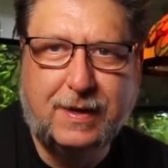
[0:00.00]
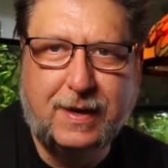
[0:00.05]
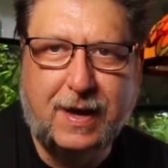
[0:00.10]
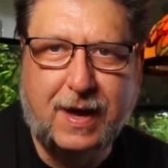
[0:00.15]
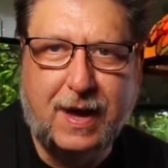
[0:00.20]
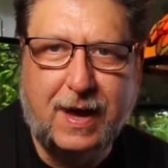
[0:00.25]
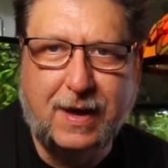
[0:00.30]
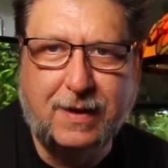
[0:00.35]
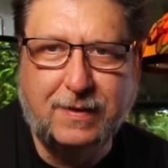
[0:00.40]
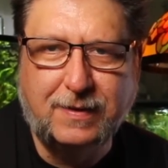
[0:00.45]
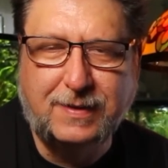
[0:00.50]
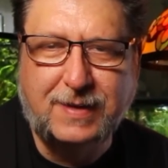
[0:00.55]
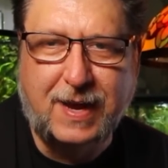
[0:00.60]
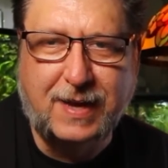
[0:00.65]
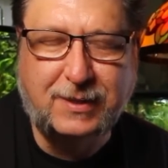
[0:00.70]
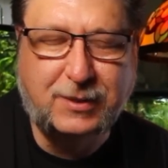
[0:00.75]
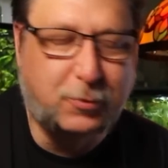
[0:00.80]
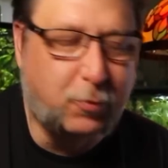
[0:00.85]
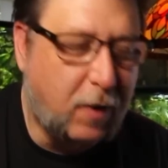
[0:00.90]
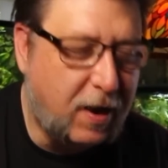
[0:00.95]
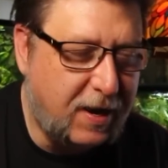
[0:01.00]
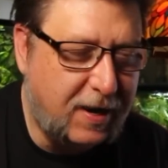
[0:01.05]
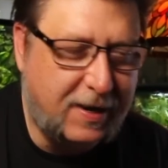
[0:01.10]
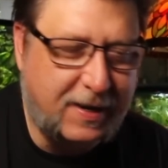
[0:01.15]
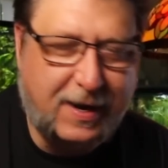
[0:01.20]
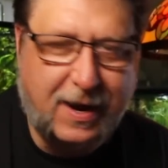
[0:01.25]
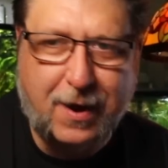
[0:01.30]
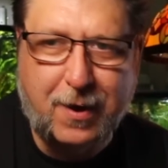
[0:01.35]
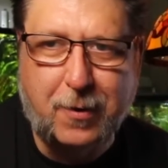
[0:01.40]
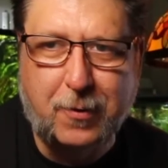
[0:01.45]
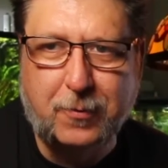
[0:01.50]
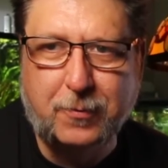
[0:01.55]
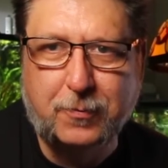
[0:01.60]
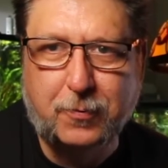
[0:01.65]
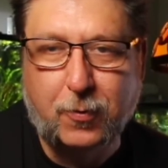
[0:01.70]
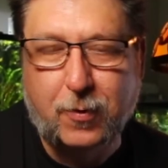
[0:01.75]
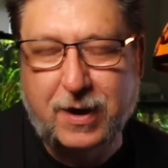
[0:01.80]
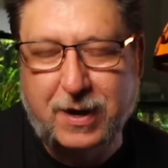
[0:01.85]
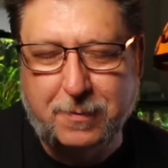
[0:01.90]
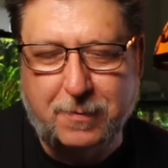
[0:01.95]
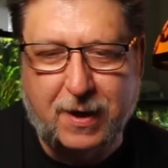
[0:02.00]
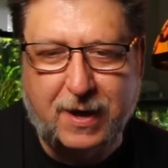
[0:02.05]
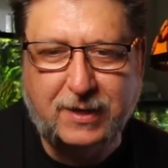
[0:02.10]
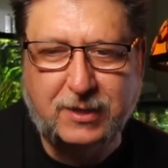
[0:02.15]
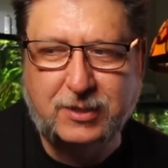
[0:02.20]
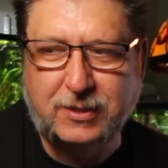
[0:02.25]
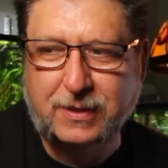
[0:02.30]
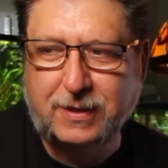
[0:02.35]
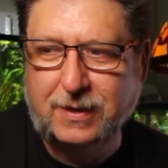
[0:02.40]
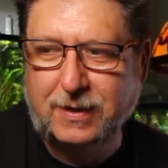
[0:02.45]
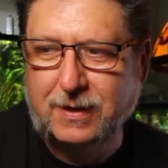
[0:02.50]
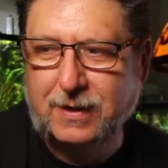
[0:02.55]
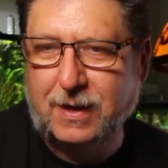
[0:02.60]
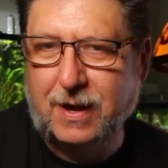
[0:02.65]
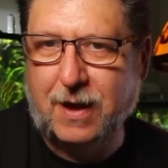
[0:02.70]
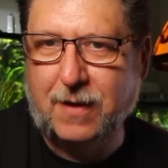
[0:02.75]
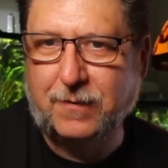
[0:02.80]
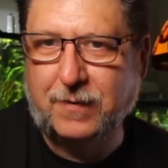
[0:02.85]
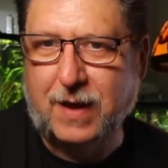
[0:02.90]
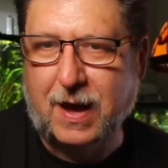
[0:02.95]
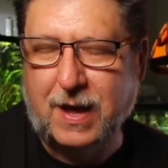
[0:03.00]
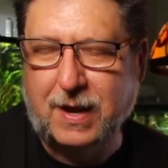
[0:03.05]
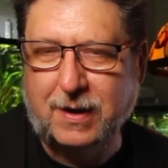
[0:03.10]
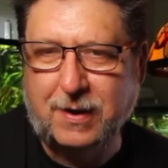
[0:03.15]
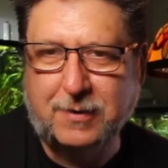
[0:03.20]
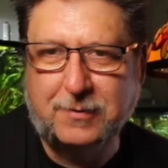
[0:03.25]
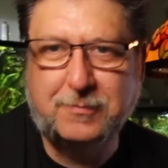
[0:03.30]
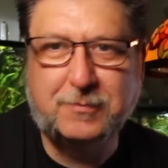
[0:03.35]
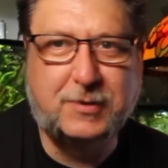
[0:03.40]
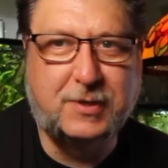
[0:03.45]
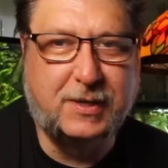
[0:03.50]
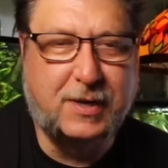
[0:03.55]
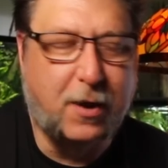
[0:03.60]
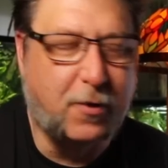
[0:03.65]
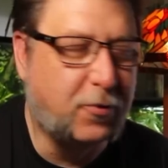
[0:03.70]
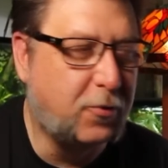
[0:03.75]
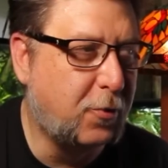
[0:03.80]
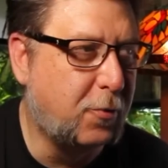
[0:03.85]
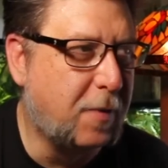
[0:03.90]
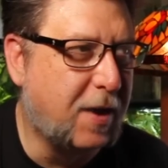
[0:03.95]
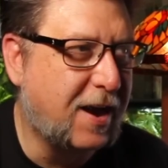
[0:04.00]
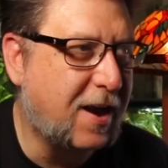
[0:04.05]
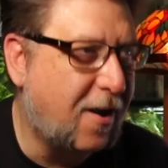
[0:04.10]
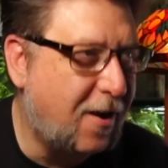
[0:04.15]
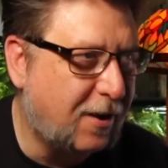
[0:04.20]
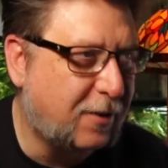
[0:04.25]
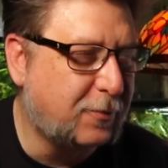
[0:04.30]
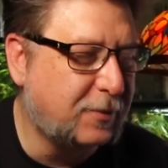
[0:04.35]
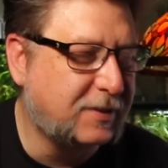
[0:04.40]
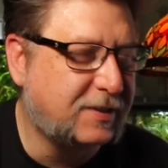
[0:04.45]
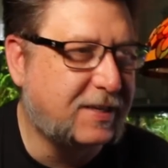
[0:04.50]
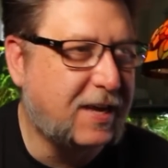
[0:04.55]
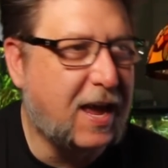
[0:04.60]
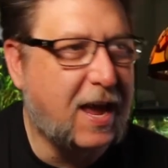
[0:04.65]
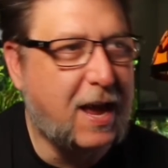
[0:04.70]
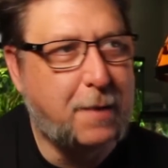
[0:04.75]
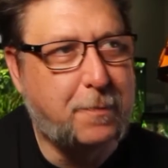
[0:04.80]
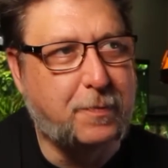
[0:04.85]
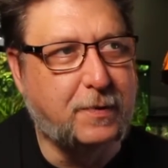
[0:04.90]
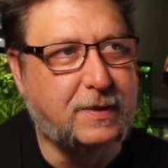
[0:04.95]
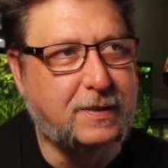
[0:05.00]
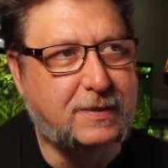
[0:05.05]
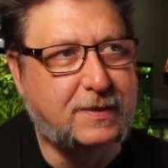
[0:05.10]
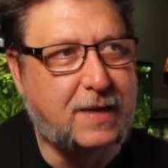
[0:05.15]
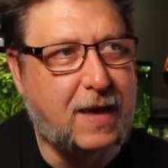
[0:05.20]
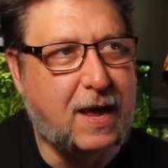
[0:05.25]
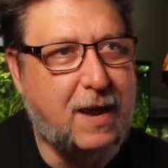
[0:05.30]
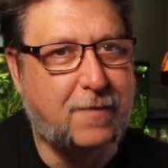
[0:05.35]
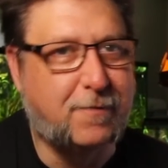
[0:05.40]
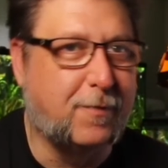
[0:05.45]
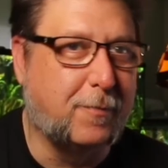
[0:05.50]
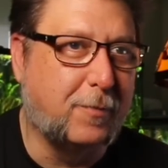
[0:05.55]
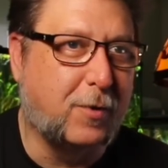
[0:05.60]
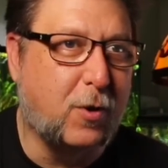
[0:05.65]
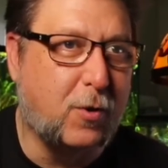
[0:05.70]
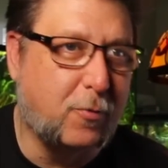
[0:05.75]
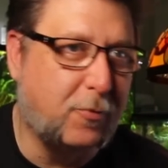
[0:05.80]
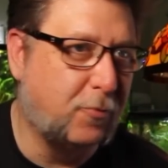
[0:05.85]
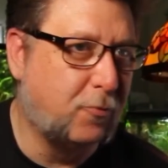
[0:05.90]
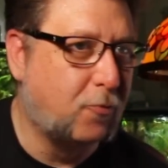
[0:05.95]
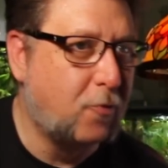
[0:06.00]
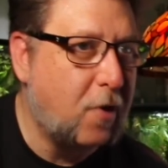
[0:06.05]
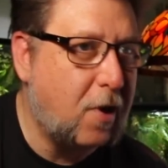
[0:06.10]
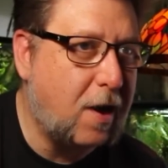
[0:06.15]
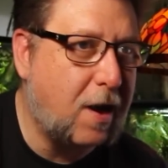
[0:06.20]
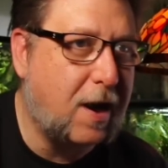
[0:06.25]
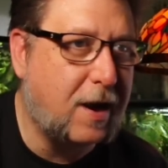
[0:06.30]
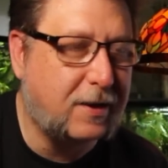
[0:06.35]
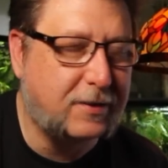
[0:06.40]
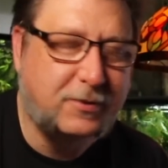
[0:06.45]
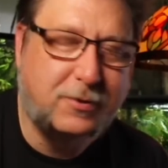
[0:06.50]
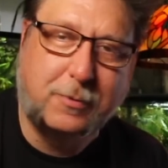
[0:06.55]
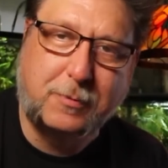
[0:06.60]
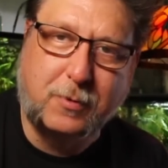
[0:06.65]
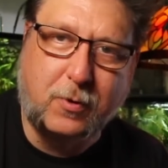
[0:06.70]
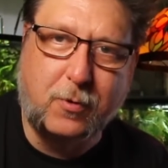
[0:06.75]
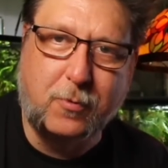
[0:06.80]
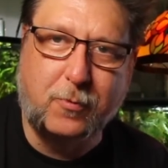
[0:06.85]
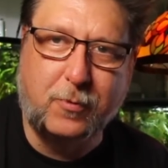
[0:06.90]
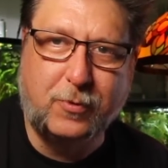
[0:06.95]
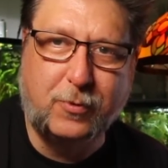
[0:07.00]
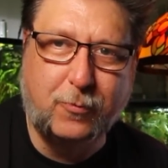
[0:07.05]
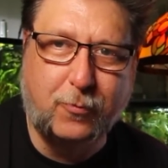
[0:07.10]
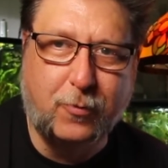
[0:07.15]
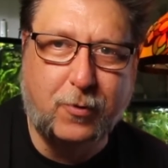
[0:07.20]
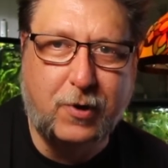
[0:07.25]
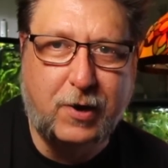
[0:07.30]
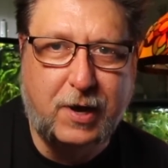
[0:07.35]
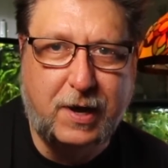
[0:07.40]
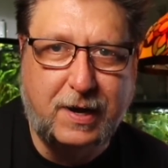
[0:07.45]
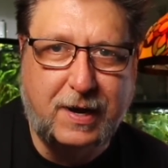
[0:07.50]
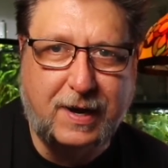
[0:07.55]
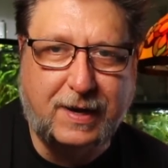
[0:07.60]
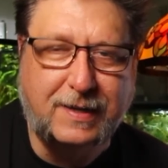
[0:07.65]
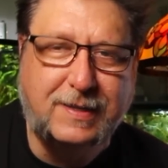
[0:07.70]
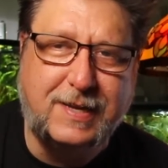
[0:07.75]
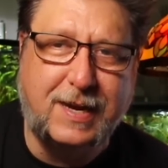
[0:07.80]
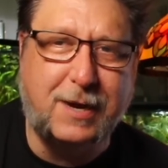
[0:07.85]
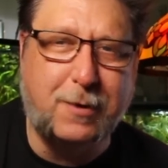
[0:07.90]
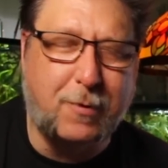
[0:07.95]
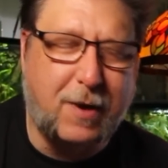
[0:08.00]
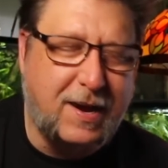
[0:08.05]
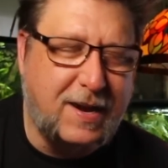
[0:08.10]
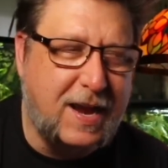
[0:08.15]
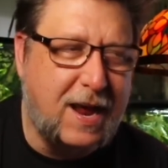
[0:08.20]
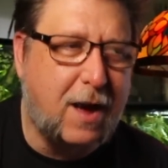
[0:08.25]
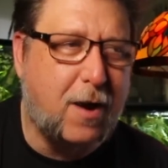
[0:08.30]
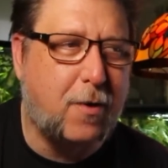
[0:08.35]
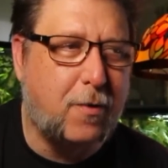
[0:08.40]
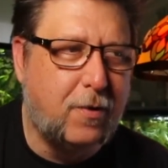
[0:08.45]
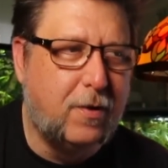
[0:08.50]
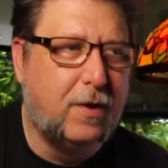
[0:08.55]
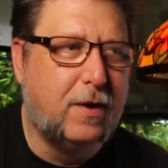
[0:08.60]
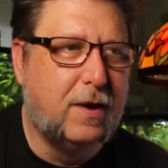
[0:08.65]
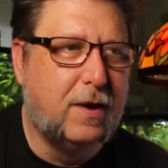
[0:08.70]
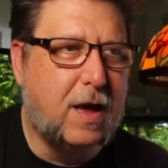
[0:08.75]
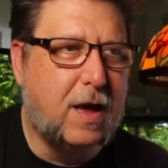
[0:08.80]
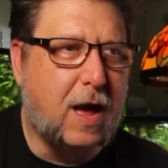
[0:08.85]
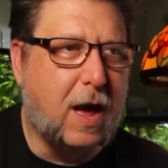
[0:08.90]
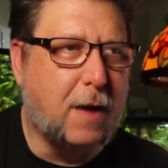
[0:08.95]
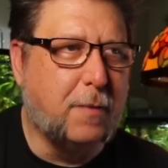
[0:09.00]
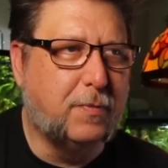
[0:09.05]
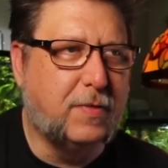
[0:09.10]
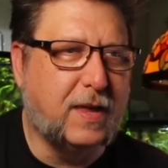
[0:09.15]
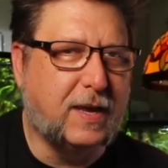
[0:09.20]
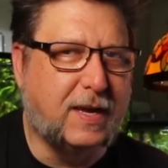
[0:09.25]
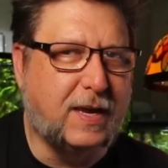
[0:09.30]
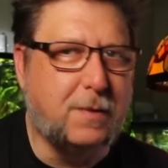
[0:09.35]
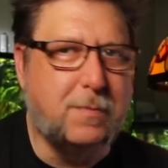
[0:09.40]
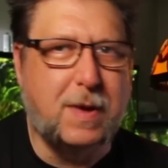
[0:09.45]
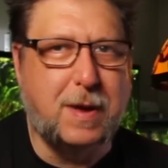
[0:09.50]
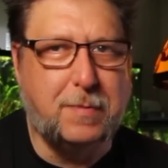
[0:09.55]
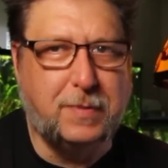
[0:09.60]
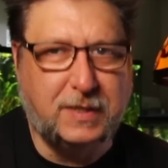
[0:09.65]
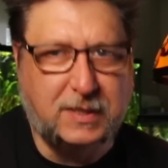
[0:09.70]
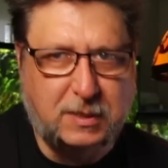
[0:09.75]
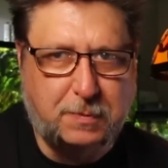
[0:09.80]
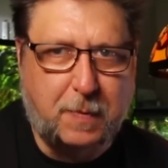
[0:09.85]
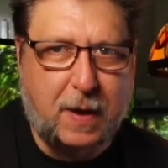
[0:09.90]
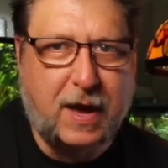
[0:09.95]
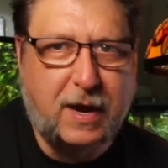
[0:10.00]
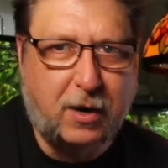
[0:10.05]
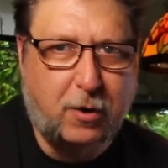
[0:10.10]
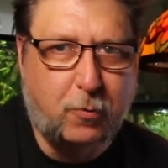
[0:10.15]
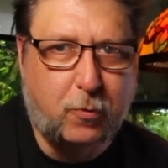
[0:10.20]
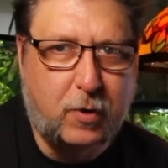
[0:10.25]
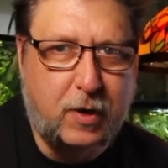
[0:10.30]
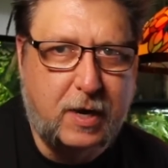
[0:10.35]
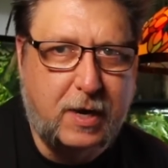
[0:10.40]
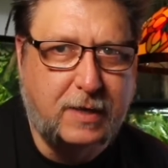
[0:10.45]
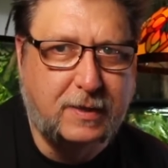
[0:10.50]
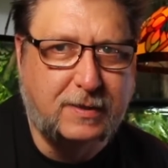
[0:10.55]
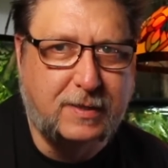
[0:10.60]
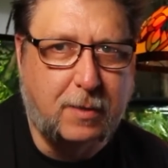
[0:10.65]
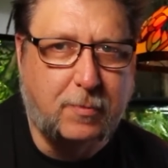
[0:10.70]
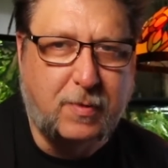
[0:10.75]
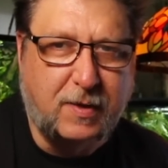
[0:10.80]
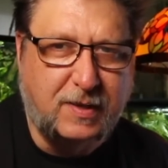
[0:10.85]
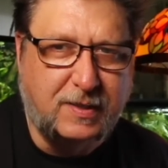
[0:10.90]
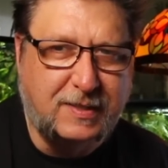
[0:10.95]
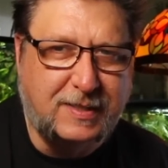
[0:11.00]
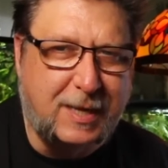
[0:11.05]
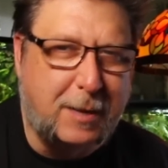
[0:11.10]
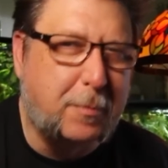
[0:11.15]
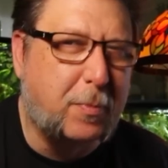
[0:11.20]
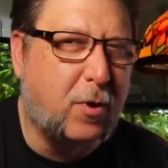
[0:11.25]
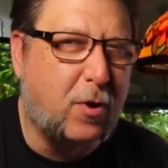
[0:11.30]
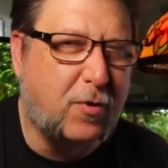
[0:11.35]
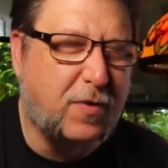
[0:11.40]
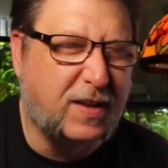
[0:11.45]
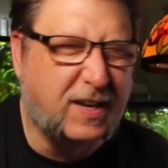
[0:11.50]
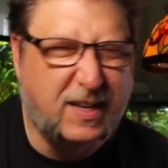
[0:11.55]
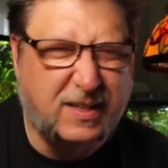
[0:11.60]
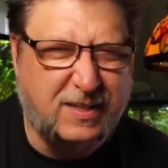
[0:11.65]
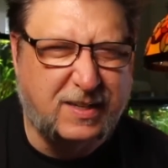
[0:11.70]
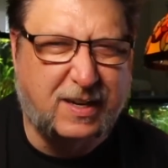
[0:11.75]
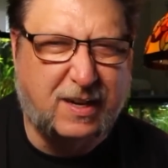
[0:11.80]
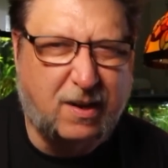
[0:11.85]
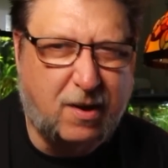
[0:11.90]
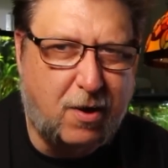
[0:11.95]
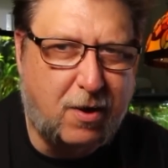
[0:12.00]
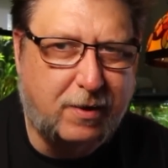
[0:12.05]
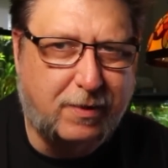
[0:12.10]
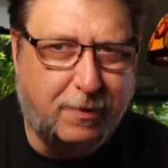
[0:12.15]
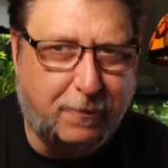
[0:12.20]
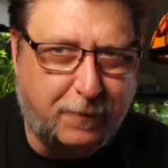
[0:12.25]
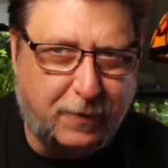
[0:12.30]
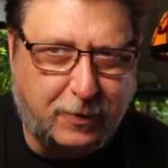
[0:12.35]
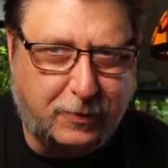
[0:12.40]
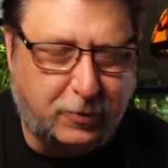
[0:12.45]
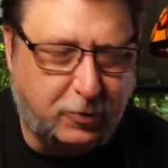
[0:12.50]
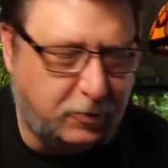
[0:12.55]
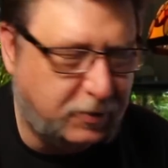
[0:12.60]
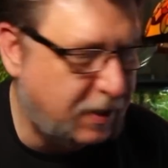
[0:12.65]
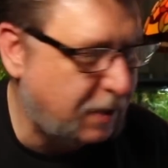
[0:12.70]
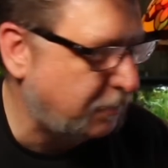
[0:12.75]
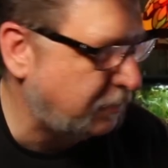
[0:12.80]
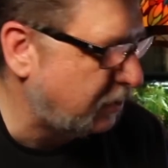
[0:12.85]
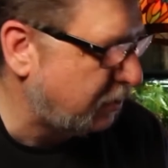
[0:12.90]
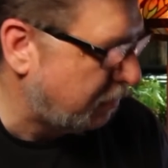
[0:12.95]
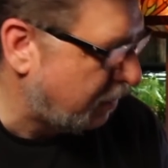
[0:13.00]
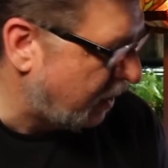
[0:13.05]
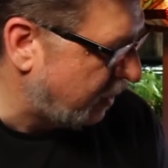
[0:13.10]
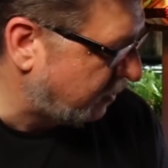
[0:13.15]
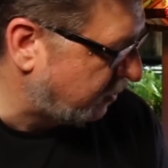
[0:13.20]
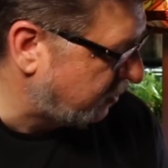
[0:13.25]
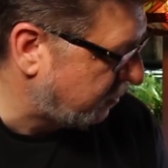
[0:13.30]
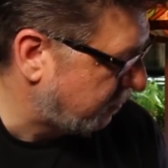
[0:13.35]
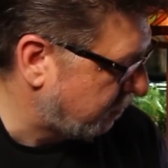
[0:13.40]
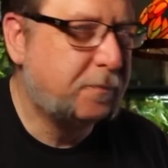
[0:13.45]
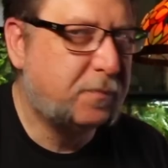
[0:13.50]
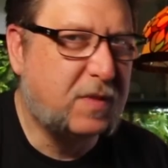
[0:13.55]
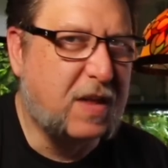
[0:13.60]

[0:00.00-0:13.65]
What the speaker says: The tank's ready to go, pretty much. I've got to go through my aquascape and decide if I'm going with rocks or I'm going with wood. I can tell you right now, I'm thinking maybe spider wood, something simple that doesn't clog the filters up too much.